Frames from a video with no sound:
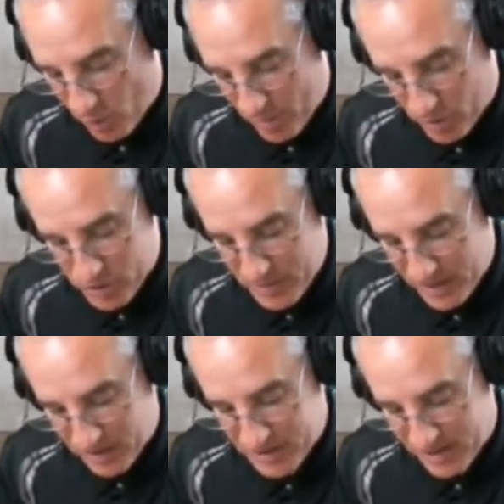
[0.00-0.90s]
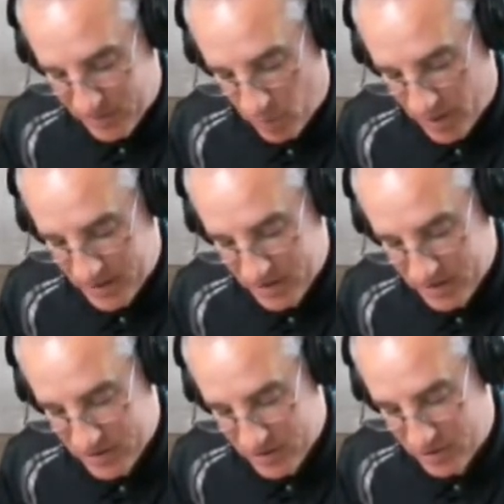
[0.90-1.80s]
more and more spells at
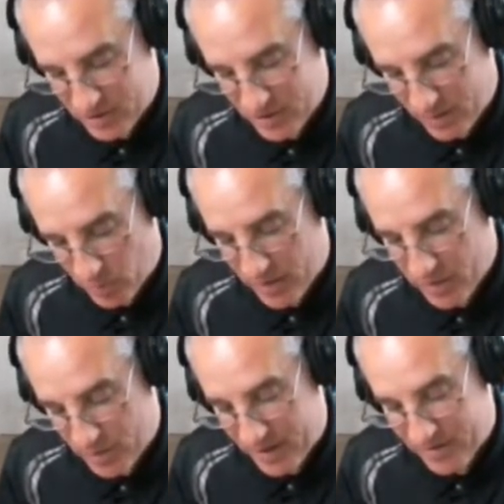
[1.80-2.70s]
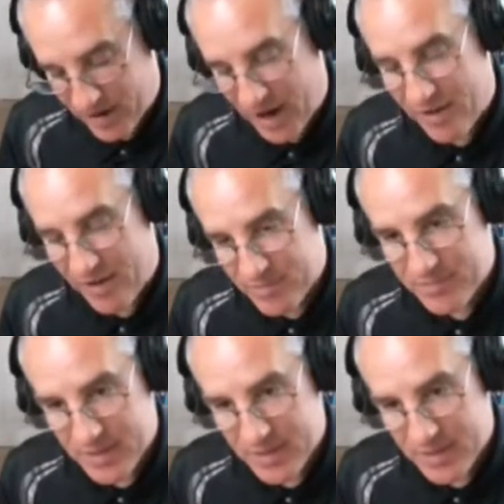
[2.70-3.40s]
1, 3, and 5.